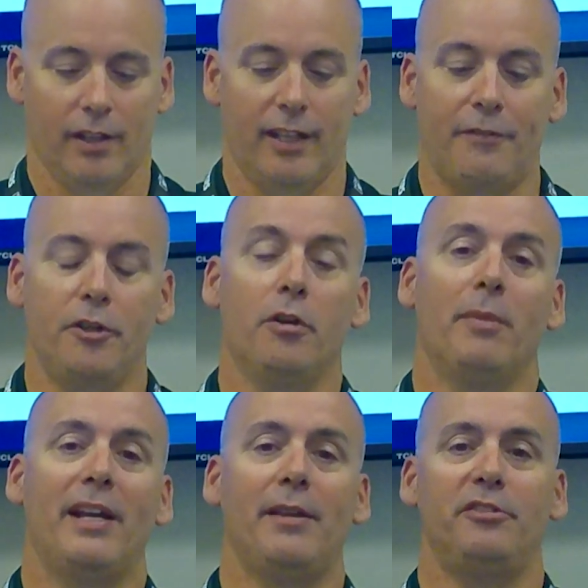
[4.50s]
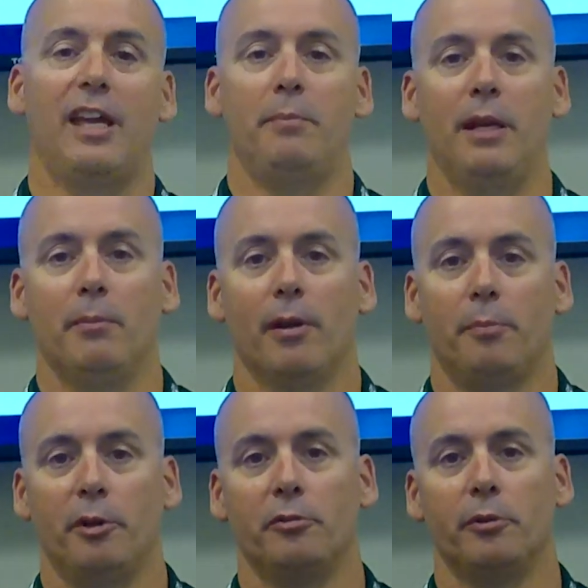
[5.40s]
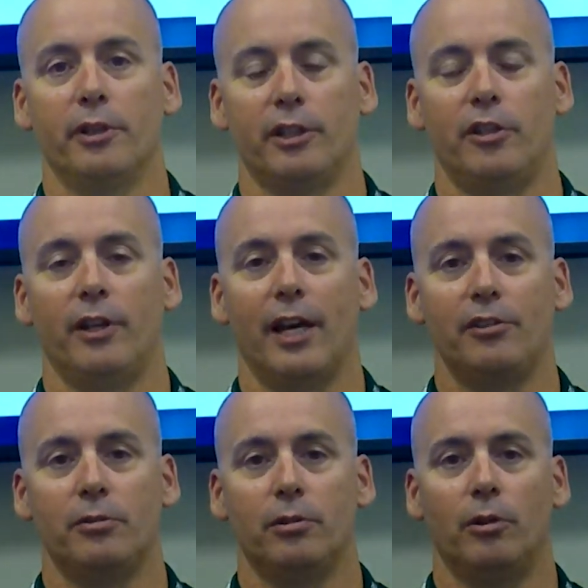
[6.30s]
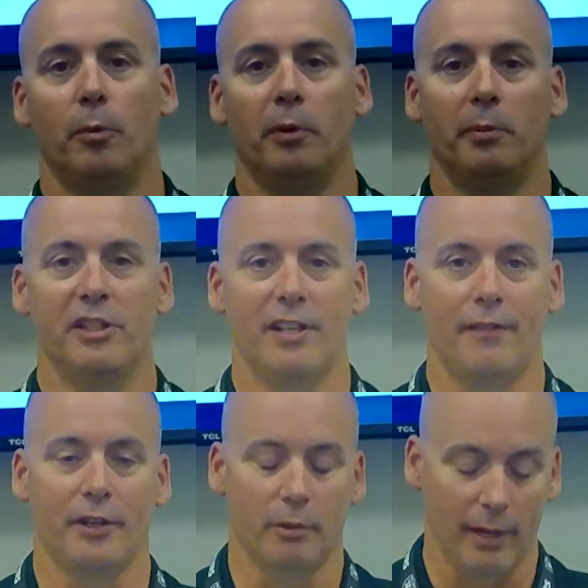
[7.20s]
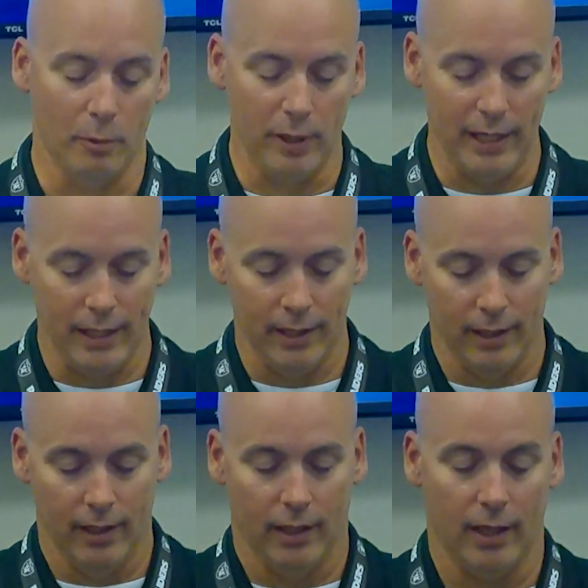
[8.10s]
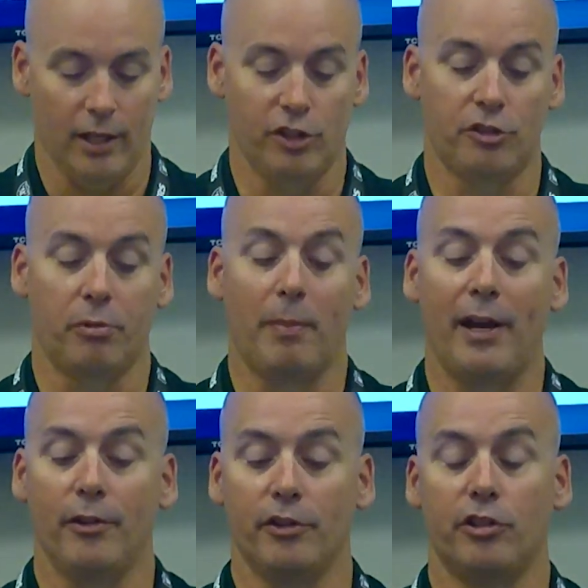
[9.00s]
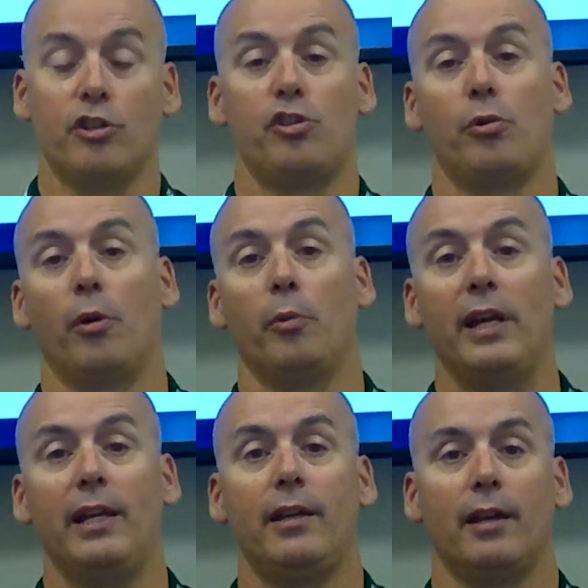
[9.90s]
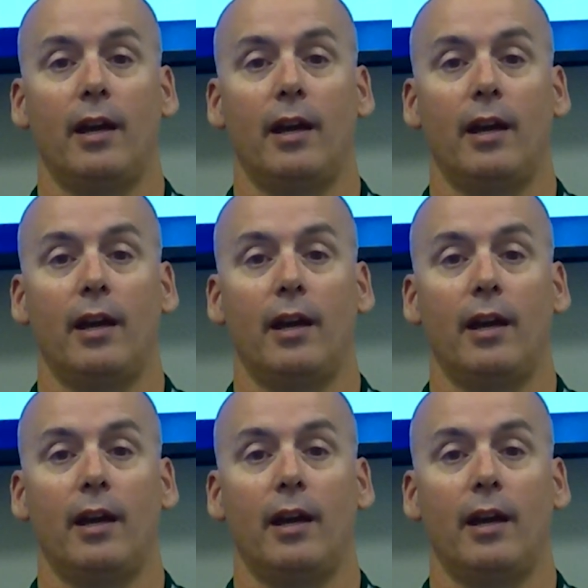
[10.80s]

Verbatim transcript: Good afternoon. My name is Dave Beamer. I'm the principal here at Kuna High School. Hope everybody's having a great week. Uh, just a reminder, this is a short week.